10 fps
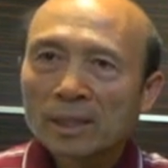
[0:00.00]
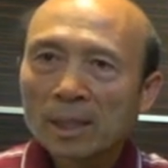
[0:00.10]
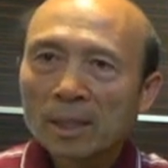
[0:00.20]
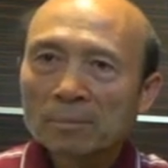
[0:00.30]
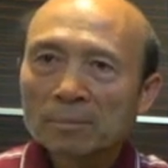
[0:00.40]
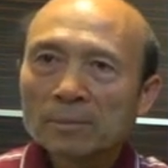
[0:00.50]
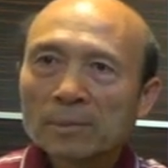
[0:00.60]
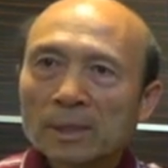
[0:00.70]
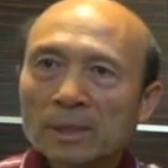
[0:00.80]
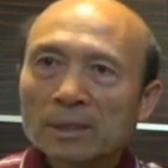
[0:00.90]
Um,
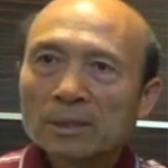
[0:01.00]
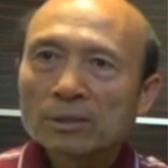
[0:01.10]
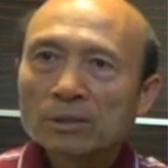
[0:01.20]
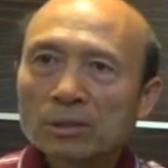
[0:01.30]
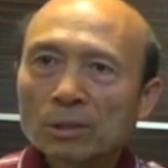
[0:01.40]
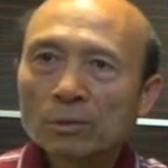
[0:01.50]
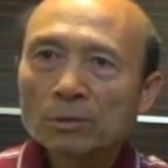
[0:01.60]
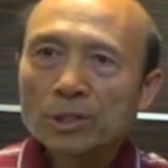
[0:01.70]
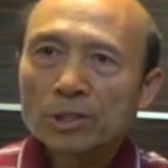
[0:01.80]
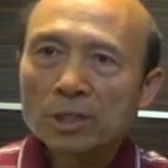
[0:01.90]
so
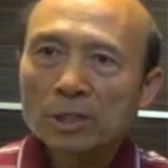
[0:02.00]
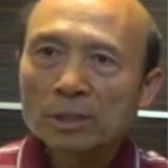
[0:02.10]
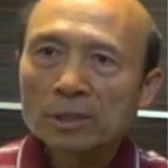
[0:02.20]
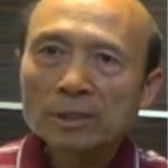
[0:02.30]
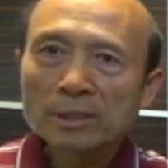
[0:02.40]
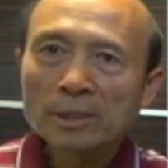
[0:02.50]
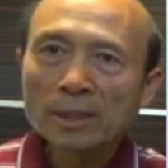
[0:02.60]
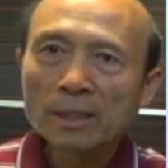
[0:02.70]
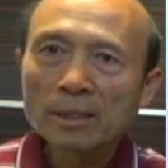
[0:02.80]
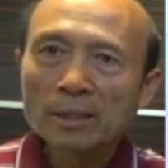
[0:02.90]
we should
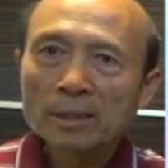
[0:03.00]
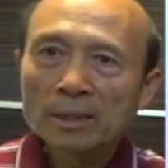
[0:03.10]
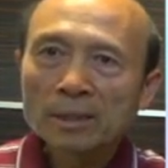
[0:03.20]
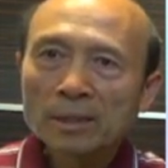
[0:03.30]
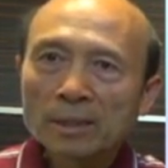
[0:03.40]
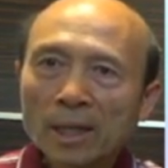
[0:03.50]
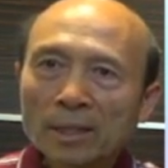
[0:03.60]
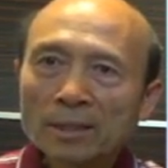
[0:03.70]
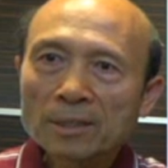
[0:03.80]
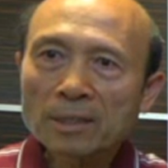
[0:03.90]
uh,
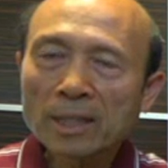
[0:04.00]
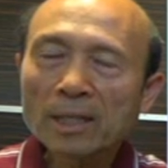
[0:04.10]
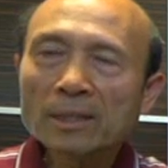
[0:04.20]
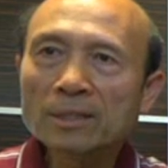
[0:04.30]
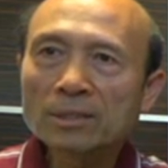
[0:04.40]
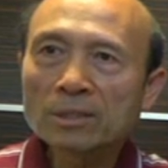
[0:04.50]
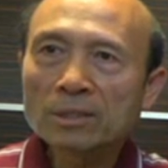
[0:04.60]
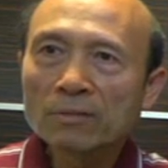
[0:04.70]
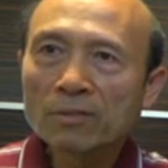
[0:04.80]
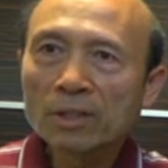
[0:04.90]
understand
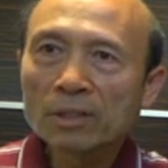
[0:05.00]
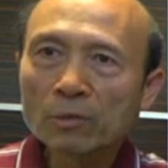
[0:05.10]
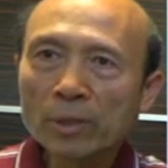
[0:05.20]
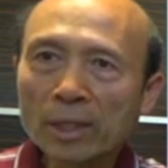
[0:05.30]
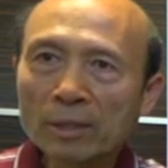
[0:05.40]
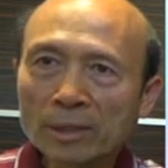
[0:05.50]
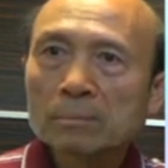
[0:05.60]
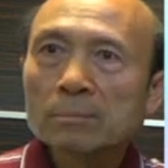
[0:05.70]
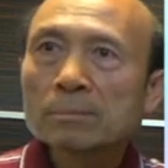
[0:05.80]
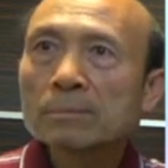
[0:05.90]
this very well. Okay.